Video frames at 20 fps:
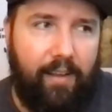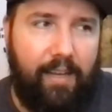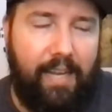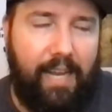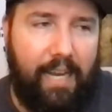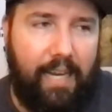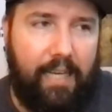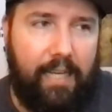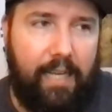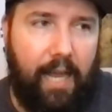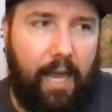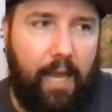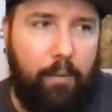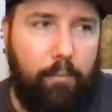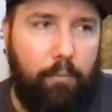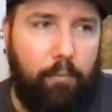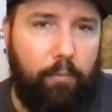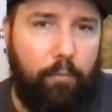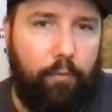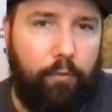
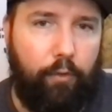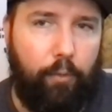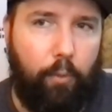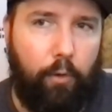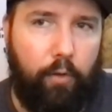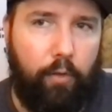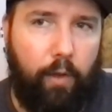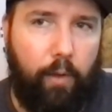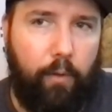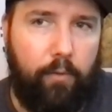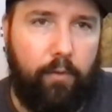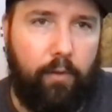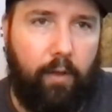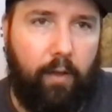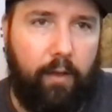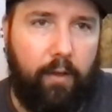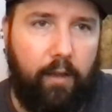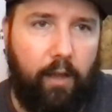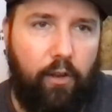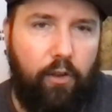nickname for one of those
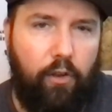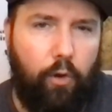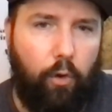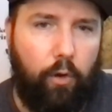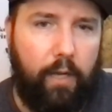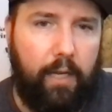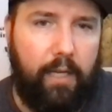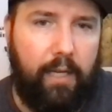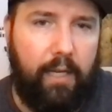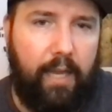like annoying